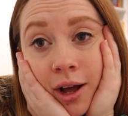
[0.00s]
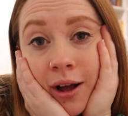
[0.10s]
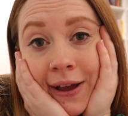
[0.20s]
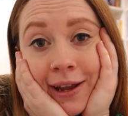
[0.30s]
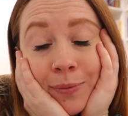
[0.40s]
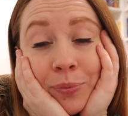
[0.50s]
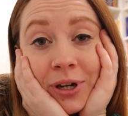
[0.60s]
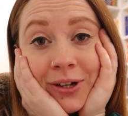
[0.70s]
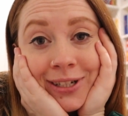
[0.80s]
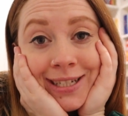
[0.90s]
I had a
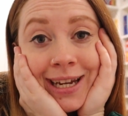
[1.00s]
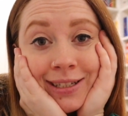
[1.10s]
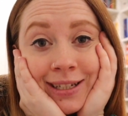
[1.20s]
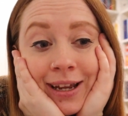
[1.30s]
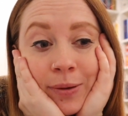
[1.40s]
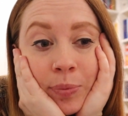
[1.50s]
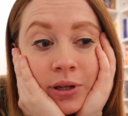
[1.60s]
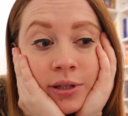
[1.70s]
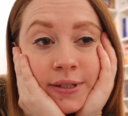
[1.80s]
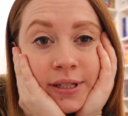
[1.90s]
pretty good day today
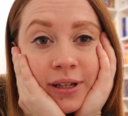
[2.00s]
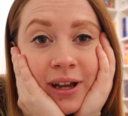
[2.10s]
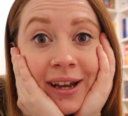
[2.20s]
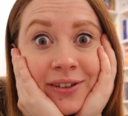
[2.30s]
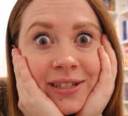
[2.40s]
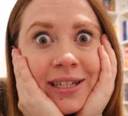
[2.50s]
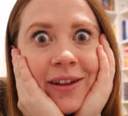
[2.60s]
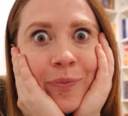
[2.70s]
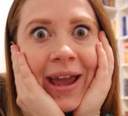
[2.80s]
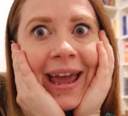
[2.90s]
because I got to
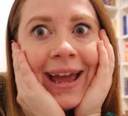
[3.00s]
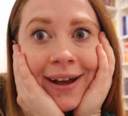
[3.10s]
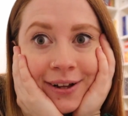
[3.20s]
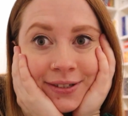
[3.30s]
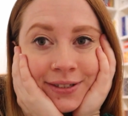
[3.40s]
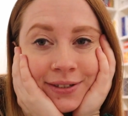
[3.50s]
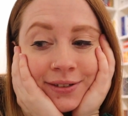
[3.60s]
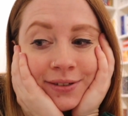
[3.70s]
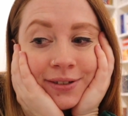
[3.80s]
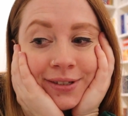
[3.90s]
leave my house.
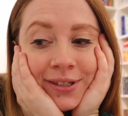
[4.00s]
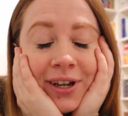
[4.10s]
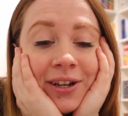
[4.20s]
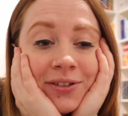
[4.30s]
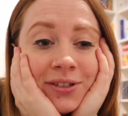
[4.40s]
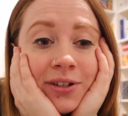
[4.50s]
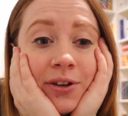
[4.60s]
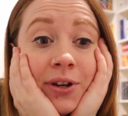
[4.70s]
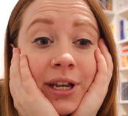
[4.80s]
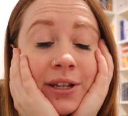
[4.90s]
So I got to
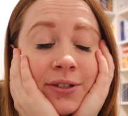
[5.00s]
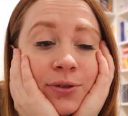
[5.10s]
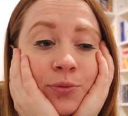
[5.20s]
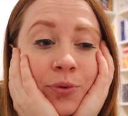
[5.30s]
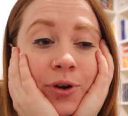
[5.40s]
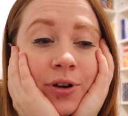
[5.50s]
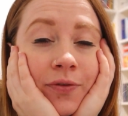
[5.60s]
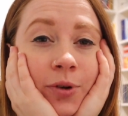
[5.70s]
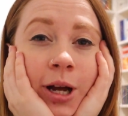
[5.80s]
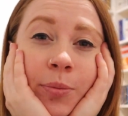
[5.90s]
go into work
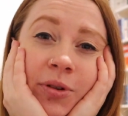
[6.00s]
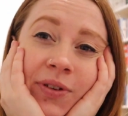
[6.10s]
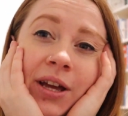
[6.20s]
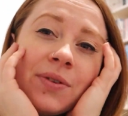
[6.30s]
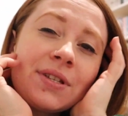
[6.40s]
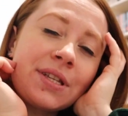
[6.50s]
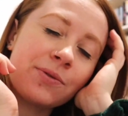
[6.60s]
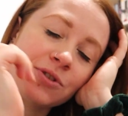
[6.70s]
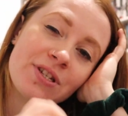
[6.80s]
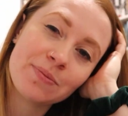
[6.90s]
for a couple of hours. It
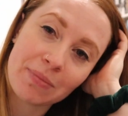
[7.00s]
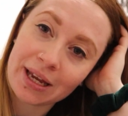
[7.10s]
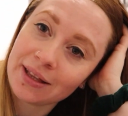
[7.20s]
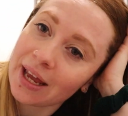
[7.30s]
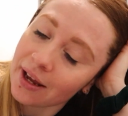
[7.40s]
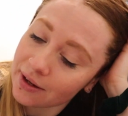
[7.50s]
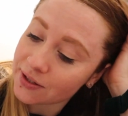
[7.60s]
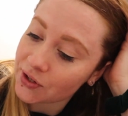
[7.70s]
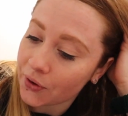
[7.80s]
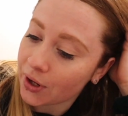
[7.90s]
was just me in there,
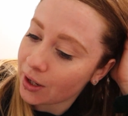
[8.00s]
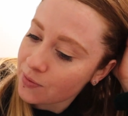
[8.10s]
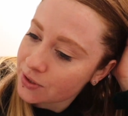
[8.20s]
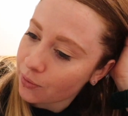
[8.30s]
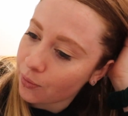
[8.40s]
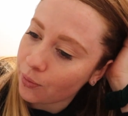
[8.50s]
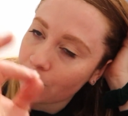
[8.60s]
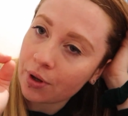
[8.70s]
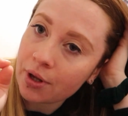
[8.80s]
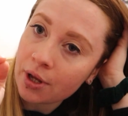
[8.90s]
so it was
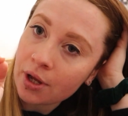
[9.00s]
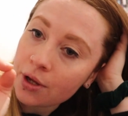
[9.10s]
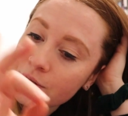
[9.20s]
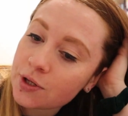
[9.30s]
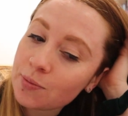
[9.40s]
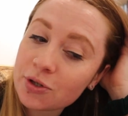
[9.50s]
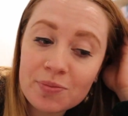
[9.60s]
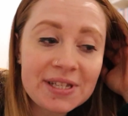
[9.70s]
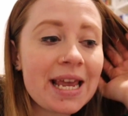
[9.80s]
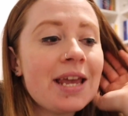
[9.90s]
all super
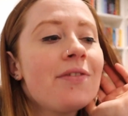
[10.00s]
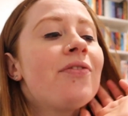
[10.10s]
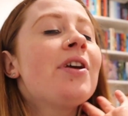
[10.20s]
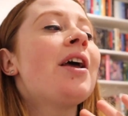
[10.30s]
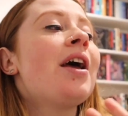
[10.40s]
duper safe.